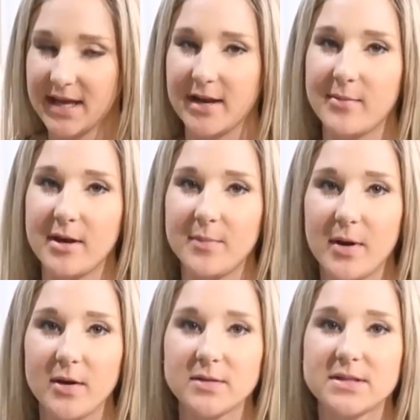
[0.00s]
and I'm gonna
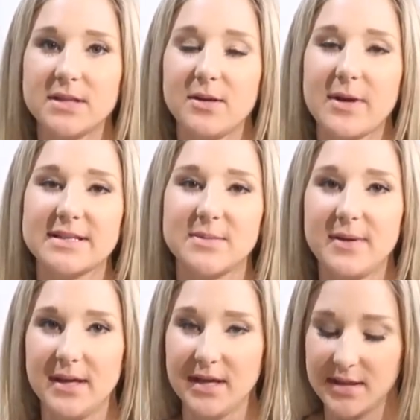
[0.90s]
post the
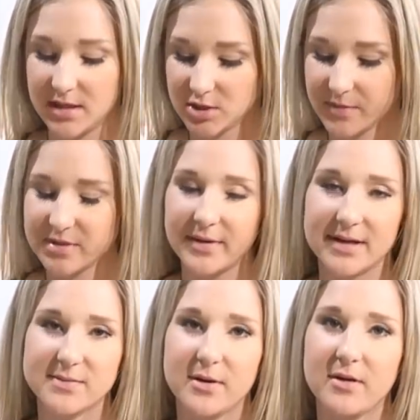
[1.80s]
recipe in the description
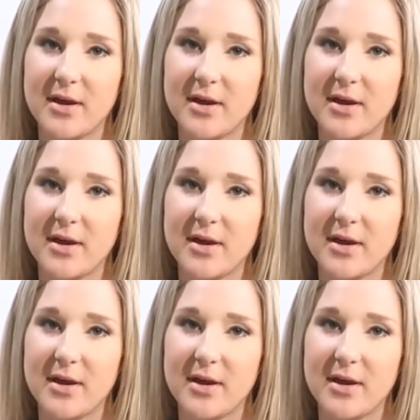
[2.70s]
box below.